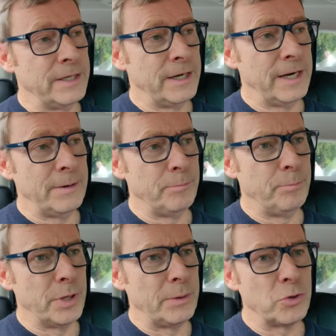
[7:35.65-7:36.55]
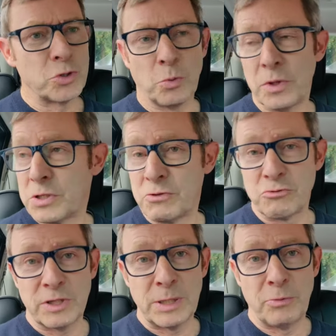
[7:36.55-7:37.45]
But I'm not sure what this
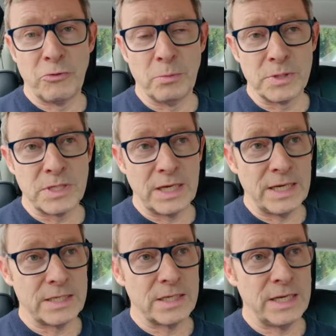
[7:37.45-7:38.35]
restricted performance thing is.